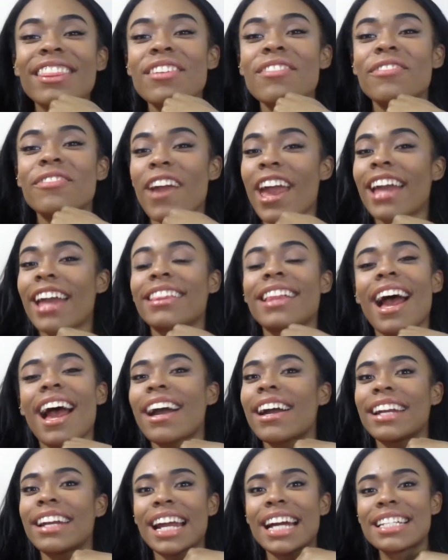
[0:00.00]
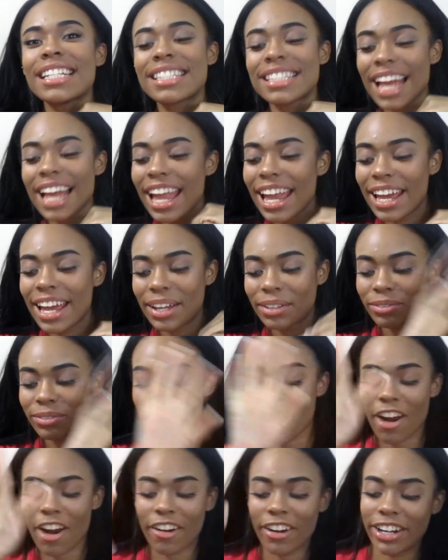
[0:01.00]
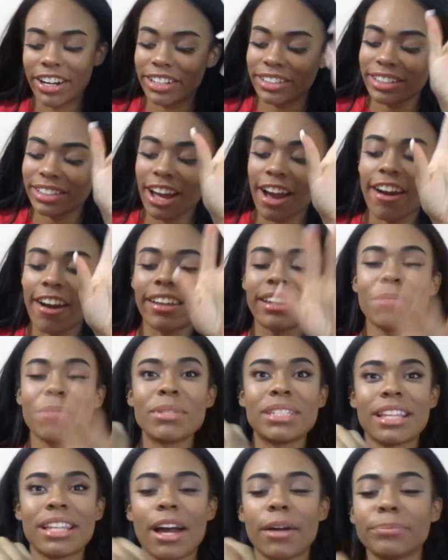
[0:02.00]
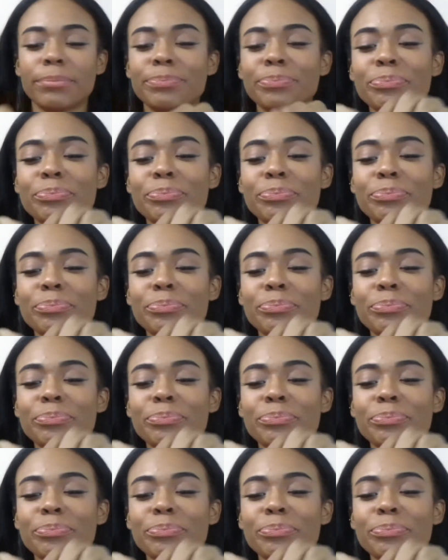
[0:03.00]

at the fact that I cannot say it. All right. Let me try.